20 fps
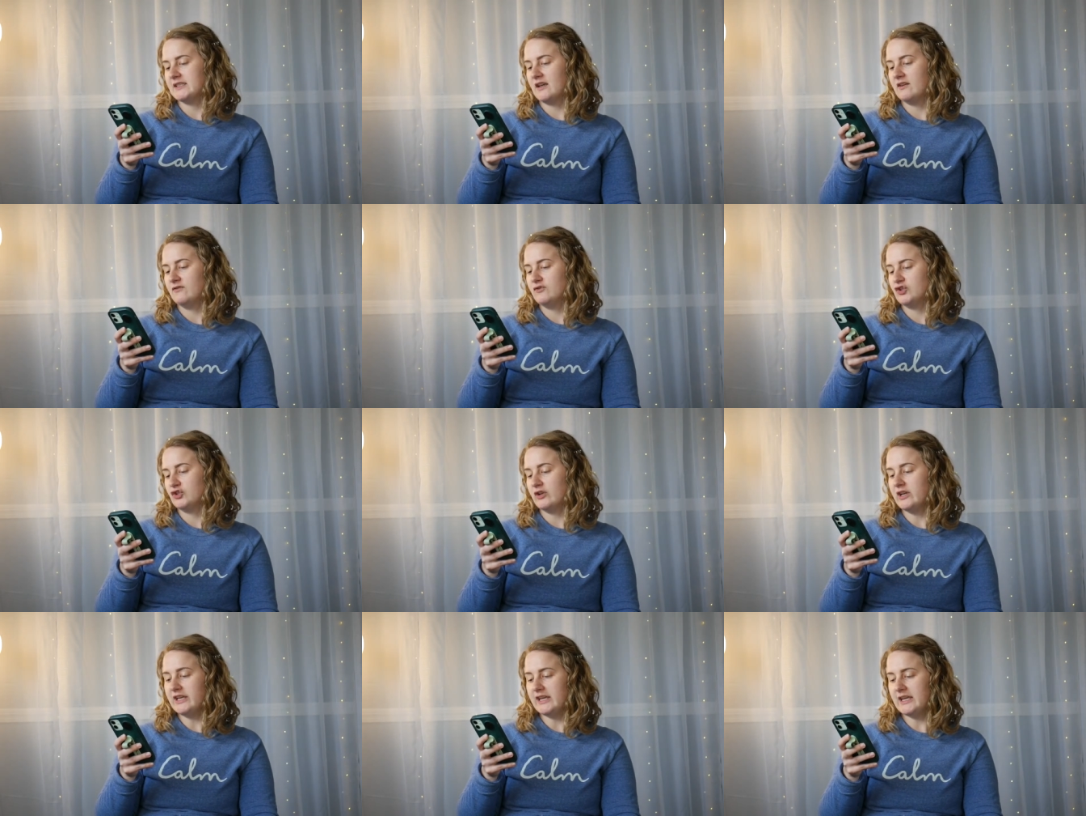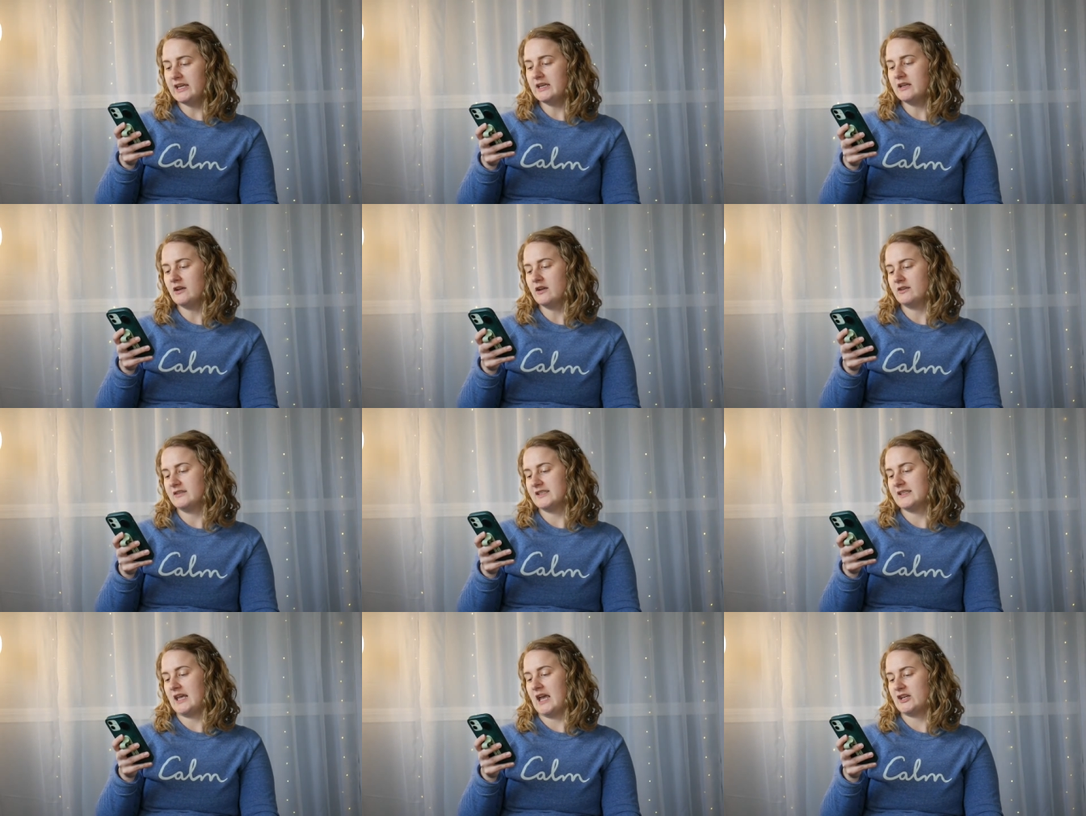of
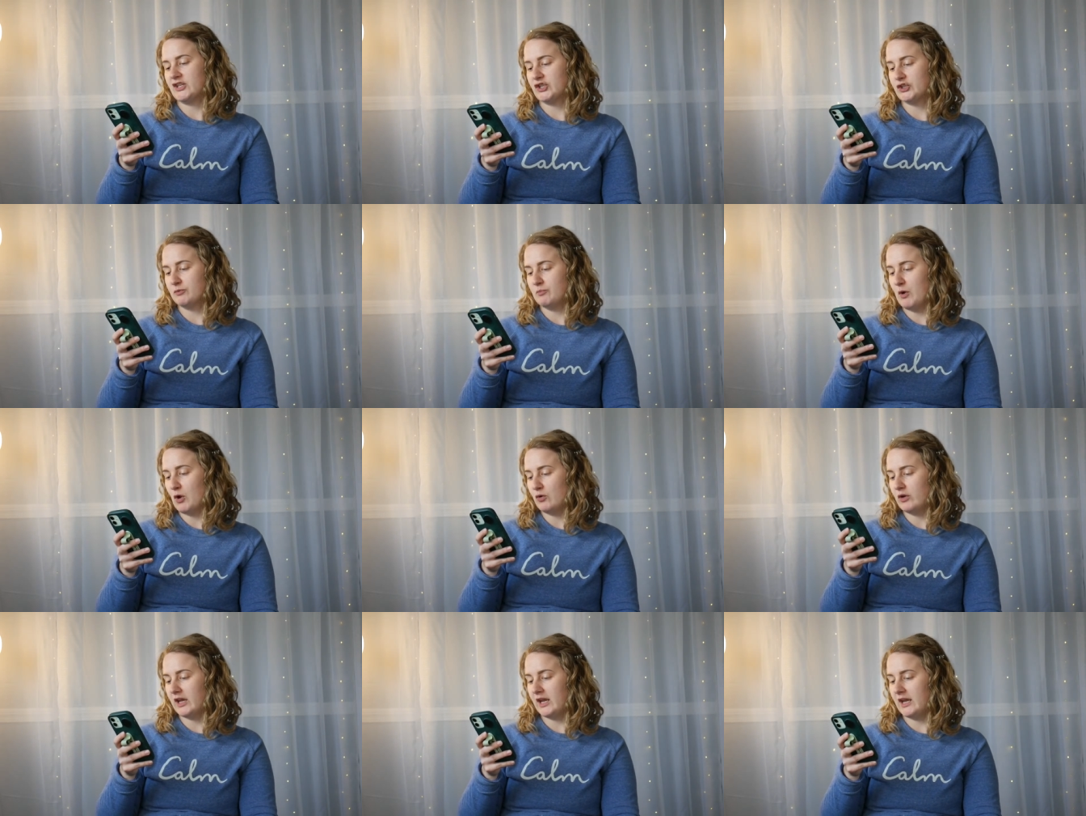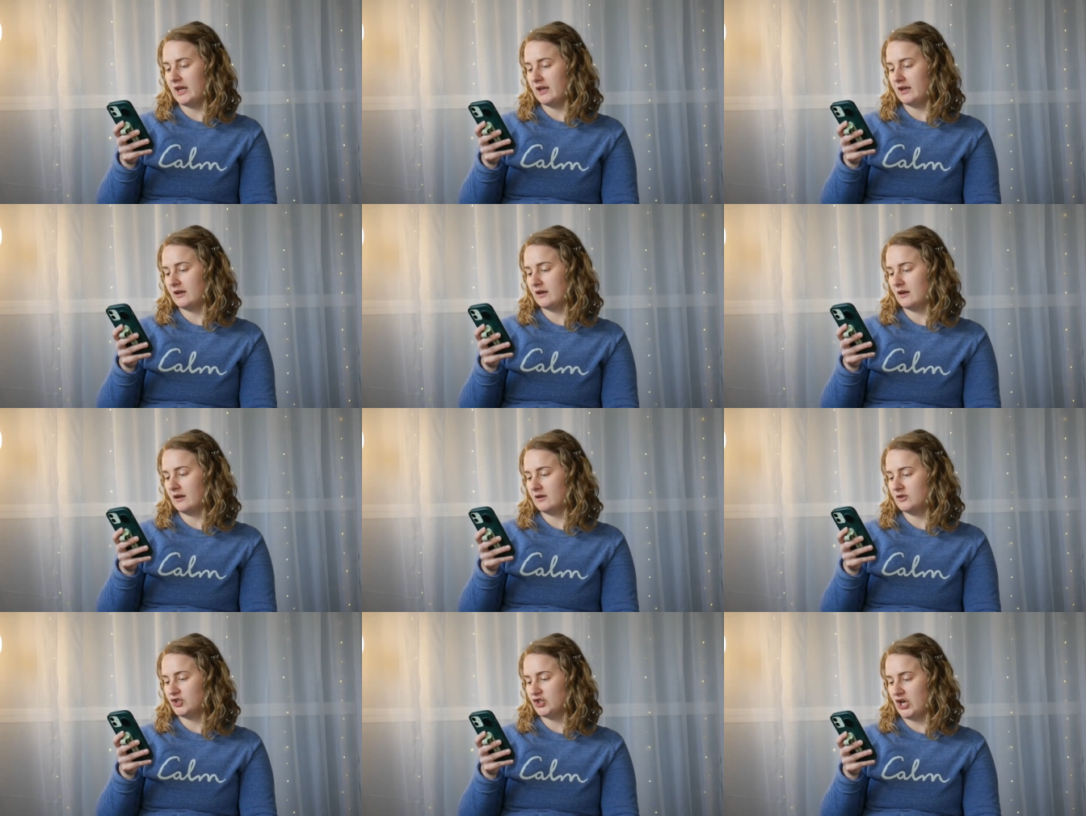drinking/smoking
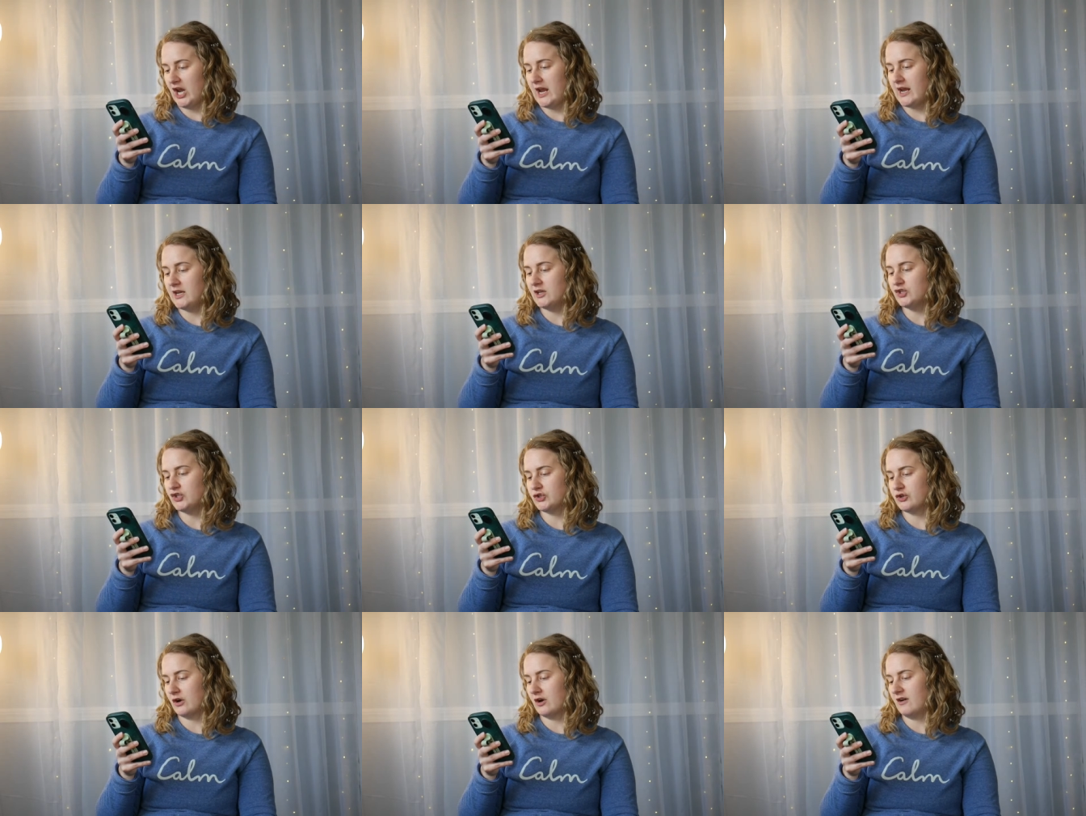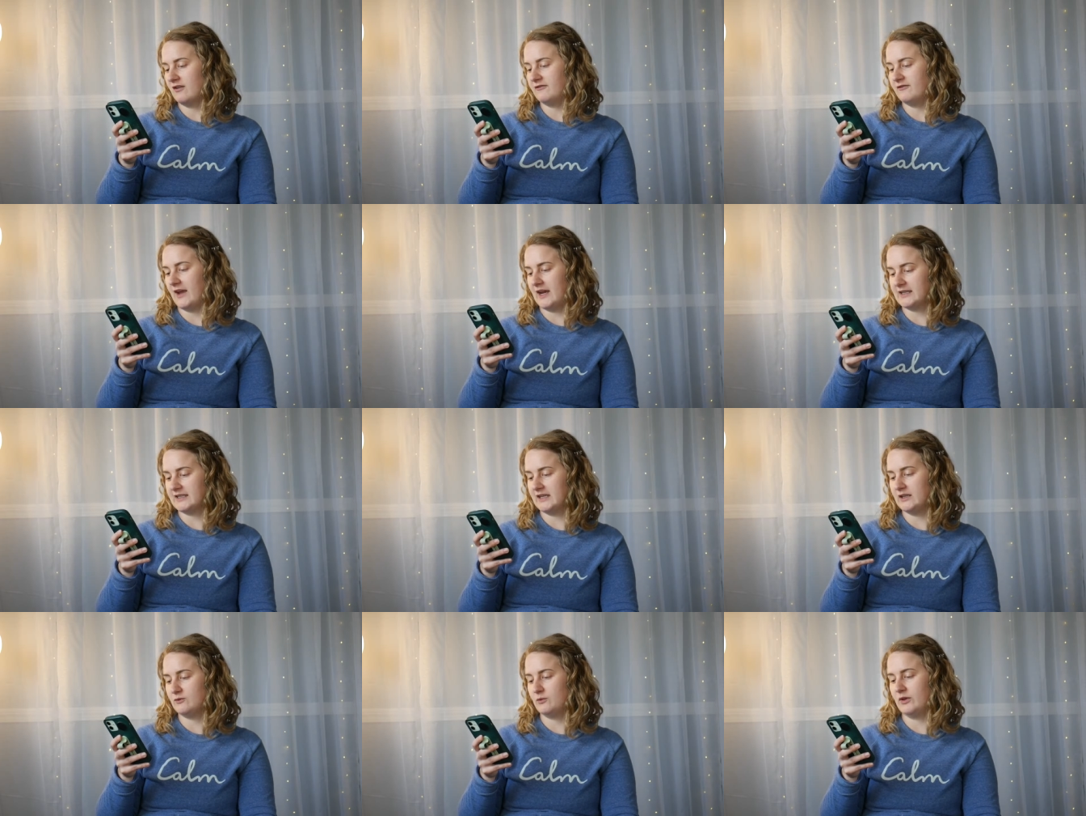changed or
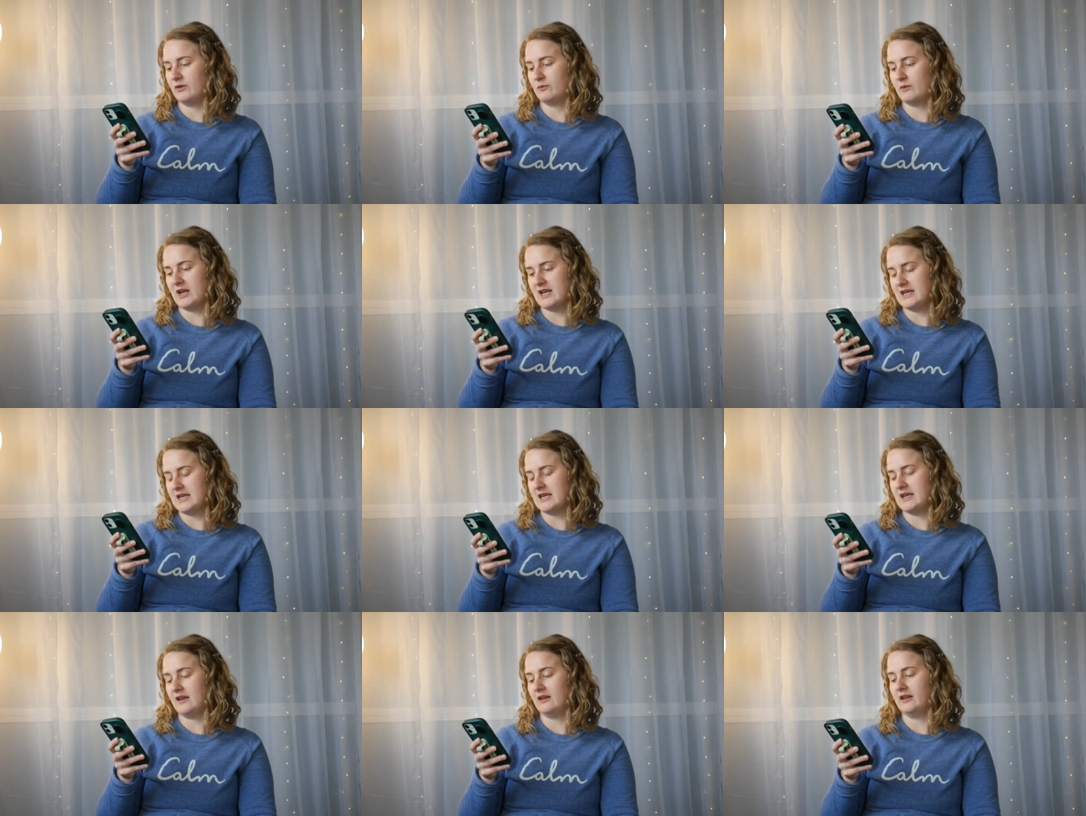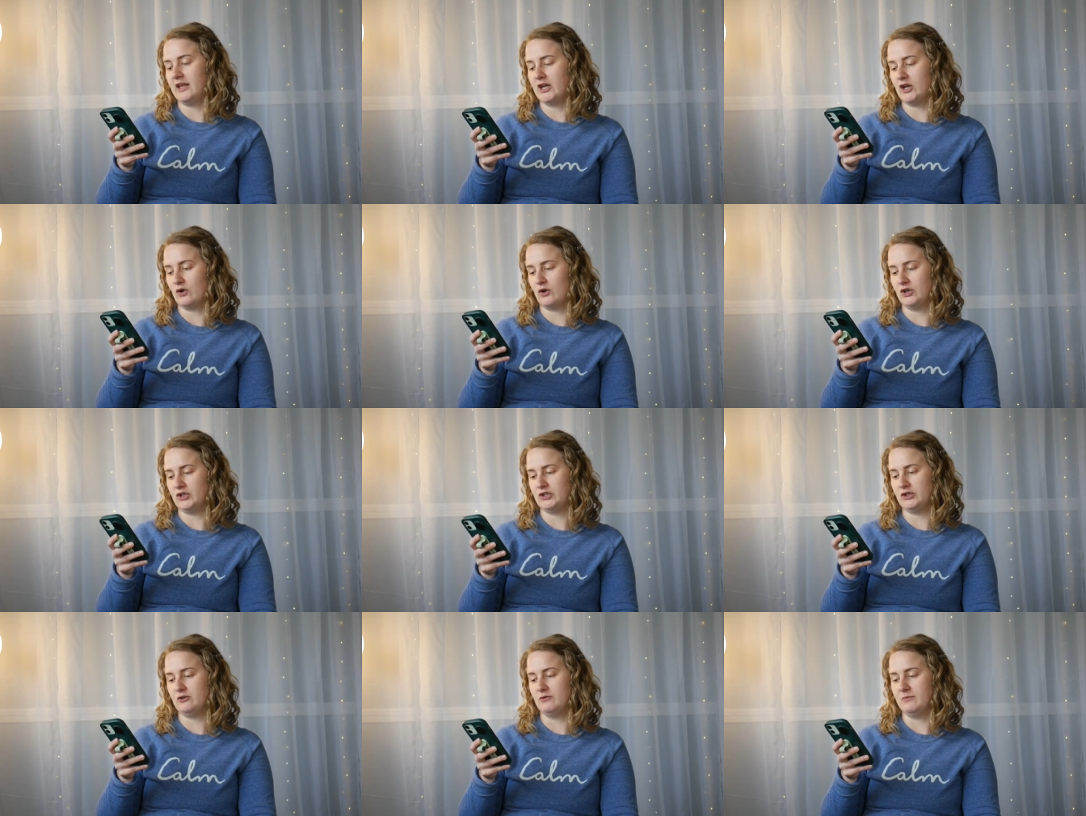affected with Reiki healing or
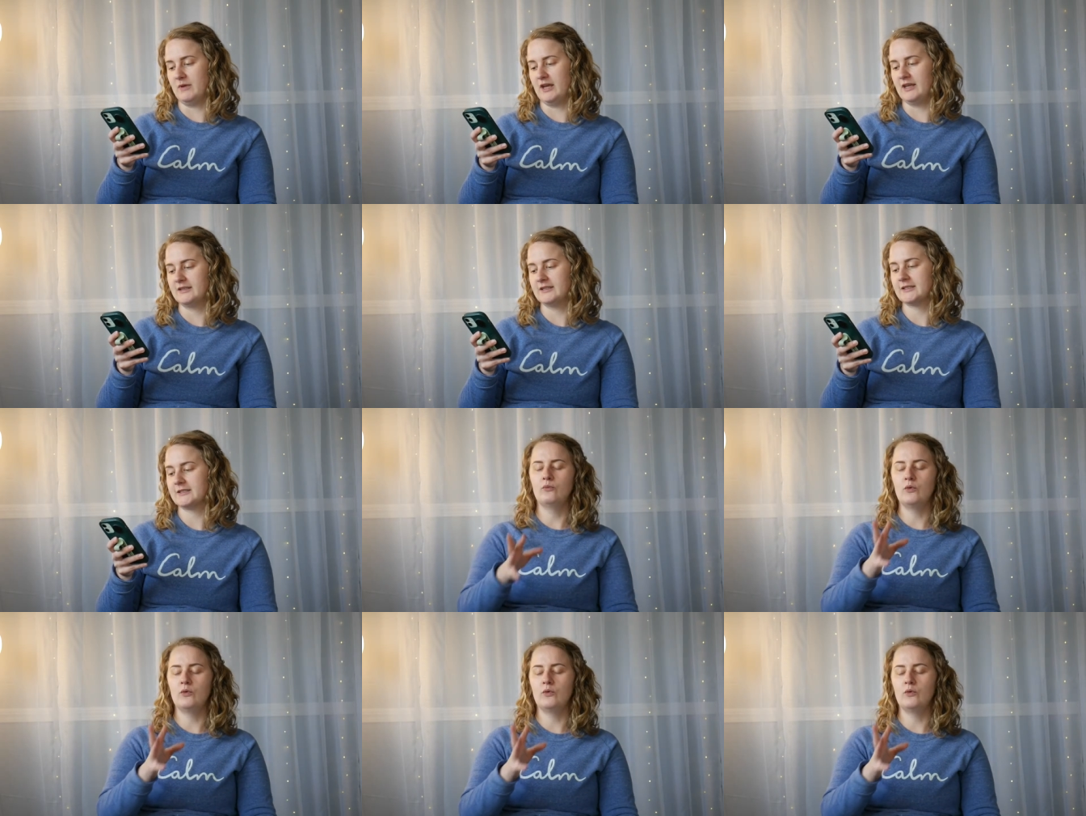attunement?